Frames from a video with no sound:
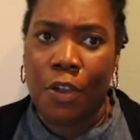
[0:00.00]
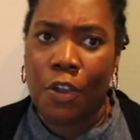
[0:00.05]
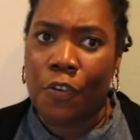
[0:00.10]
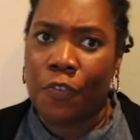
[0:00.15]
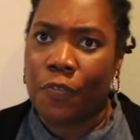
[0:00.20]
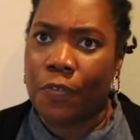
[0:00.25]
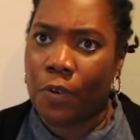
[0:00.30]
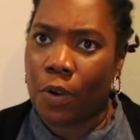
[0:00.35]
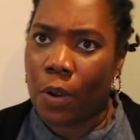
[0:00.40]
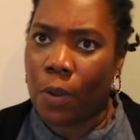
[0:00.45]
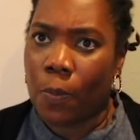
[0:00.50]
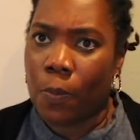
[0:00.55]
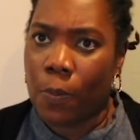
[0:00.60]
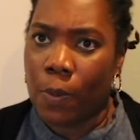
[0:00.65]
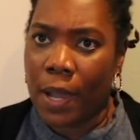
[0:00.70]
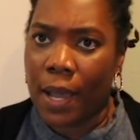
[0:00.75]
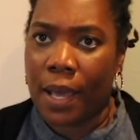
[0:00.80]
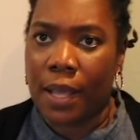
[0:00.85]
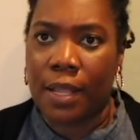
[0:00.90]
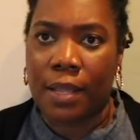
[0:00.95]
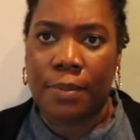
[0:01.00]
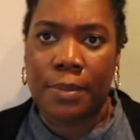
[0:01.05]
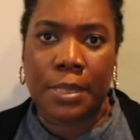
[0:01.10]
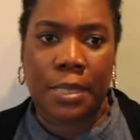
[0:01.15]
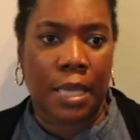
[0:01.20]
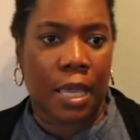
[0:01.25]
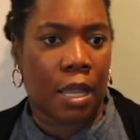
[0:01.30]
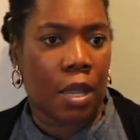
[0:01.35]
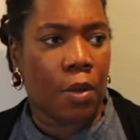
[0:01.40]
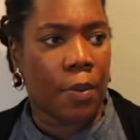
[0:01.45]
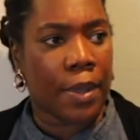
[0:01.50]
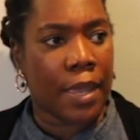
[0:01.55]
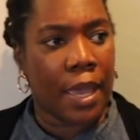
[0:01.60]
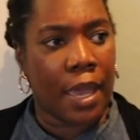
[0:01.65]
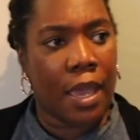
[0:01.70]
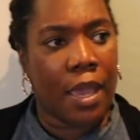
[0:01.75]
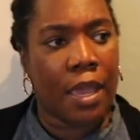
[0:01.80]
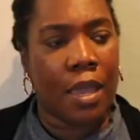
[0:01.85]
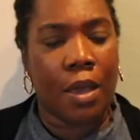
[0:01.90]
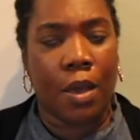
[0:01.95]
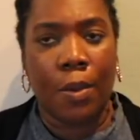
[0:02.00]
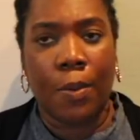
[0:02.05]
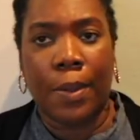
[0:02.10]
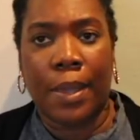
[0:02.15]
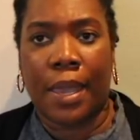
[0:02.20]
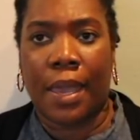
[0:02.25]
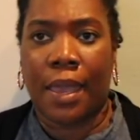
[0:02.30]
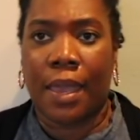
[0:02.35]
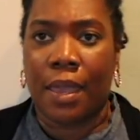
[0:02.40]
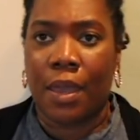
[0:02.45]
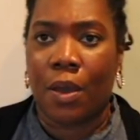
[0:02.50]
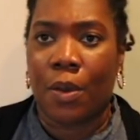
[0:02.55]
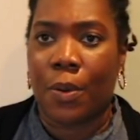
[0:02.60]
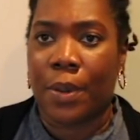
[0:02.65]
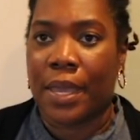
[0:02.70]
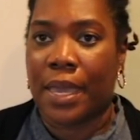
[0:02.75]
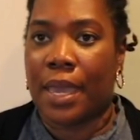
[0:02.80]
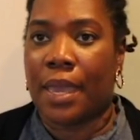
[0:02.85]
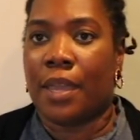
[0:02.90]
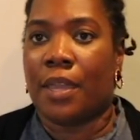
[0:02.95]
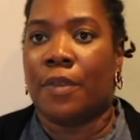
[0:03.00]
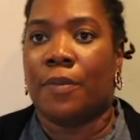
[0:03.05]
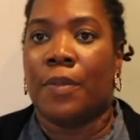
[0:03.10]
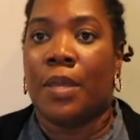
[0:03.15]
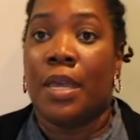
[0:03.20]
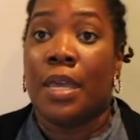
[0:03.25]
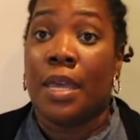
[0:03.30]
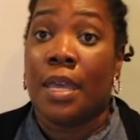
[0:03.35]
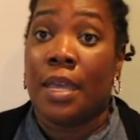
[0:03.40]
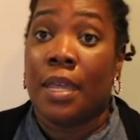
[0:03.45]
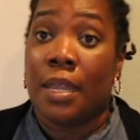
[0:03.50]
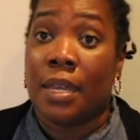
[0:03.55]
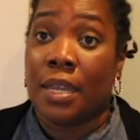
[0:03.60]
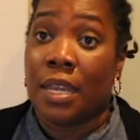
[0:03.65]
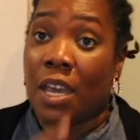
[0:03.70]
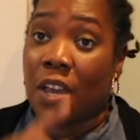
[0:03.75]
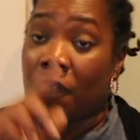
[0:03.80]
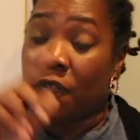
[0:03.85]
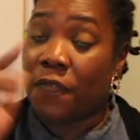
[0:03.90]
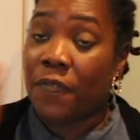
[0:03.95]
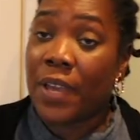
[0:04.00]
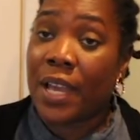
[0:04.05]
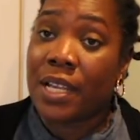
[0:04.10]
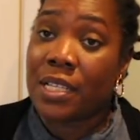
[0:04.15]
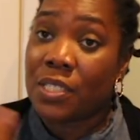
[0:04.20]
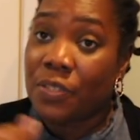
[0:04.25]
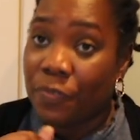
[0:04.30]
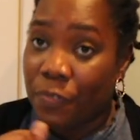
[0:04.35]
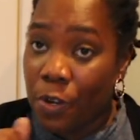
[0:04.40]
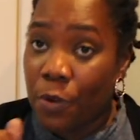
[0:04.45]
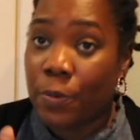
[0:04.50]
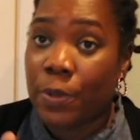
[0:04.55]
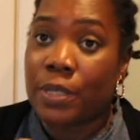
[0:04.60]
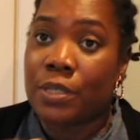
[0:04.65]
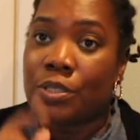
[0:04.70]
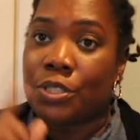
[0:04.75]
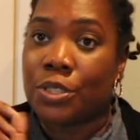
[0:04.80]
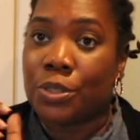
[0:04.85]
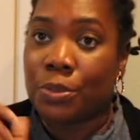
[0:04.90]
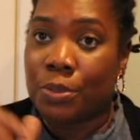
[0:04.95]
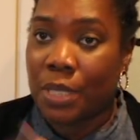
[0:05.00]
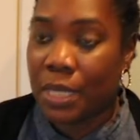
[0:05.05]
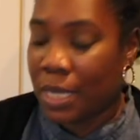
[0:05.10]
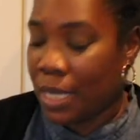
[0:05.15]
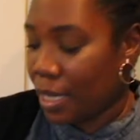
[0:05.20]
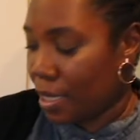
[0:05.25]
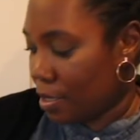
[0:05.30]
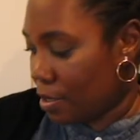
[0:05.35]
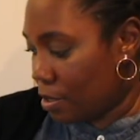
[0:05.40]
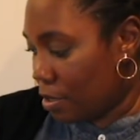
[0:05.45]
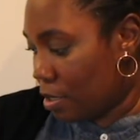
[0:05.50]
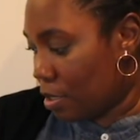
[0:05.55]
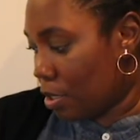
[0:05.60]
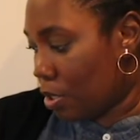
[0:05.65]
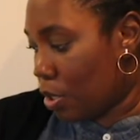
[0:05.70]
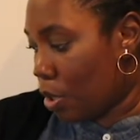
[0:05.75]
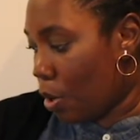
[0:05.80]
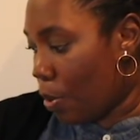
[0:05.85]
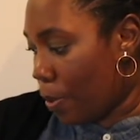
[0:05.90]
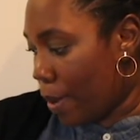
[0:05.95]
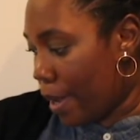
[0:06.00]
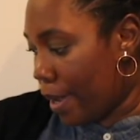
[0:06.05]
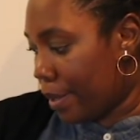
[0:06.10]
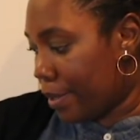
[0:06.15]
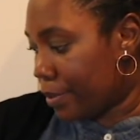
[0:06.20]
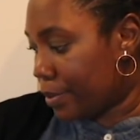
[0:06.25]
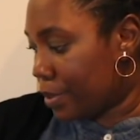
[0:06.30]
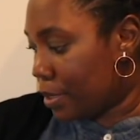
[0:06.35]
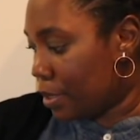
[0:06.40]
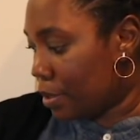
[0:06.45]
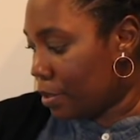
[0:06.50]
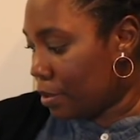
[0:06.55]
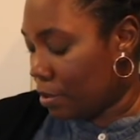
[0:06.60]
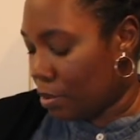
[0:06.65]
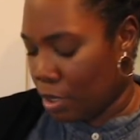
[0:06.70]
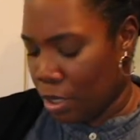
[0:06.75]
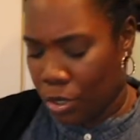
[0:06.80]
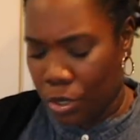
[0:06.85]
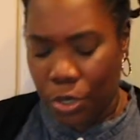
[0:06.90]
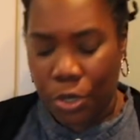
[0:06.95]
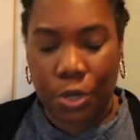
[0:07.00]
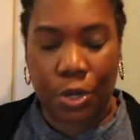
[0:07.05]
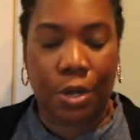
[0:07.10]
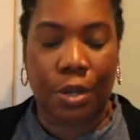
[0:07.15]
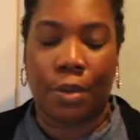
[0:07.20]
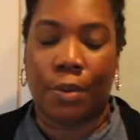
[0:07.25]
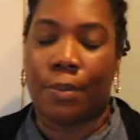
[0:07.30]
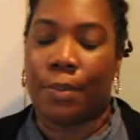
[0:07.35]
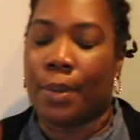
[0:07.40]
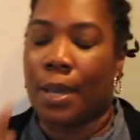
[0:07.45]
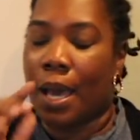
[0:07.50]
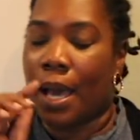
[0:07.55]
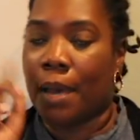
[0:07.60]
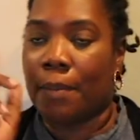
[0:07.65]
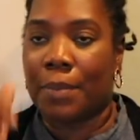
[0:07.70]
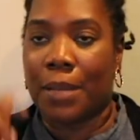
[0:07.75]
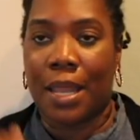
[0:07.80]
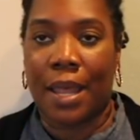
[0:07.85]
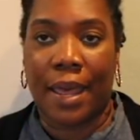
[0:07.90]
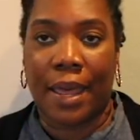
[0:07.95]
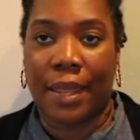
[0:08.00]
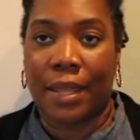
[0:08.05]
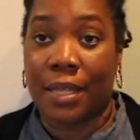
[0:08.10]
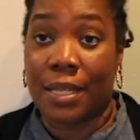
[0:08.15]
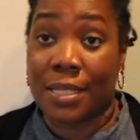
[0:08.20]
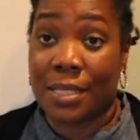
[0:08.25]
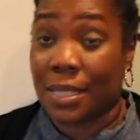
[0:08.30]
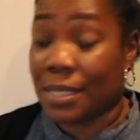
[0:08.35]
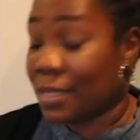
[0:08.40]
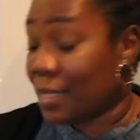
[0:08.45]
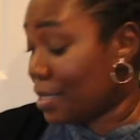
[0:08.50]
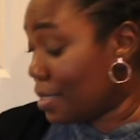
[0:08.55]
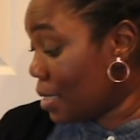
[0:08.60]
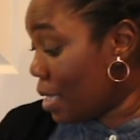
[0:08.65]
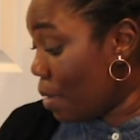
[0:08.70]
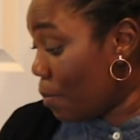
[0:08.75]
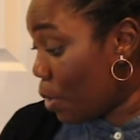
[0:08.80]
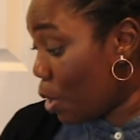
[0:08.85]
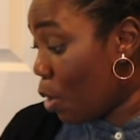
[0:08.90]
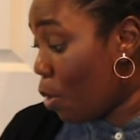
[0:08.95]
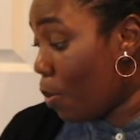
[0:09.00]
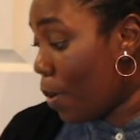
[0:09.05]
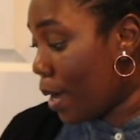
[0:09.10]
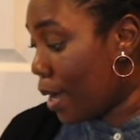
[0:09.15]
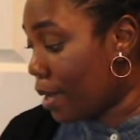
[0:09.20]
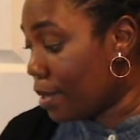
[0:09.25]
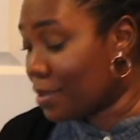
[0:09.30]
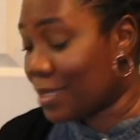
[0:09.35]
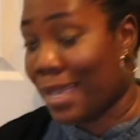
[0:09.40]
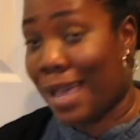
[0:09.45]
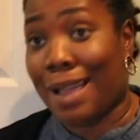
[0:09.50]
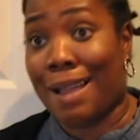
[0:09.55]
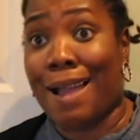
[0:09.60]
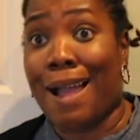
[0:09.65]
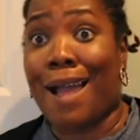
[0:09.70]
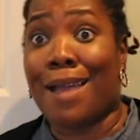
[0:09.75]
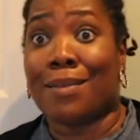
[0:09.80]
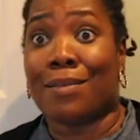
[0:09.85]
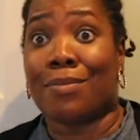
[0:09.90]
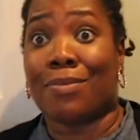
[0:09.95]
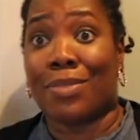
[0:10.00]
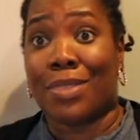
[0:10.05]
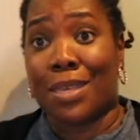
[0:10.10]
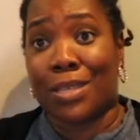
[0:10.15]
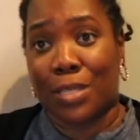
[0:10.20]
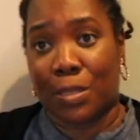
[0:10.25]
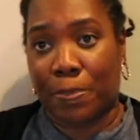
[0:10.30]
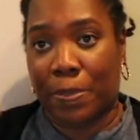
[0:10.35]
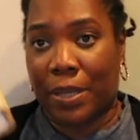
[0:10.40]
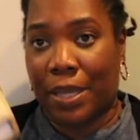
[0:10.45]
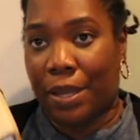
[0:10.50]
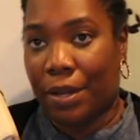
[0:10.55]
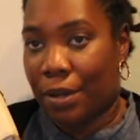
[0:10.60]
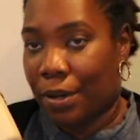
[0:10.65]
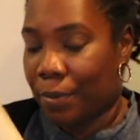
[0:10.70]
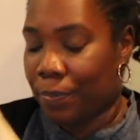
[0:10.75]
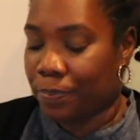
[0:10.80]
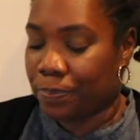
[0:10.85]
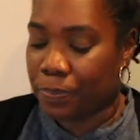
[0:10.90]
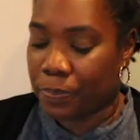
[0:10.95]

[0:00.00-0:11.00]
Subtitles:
For a while, I was like, okay. Now fast forward to the next Go Wild. No, I'm lying, because at the same Go Wilds, I got this planner.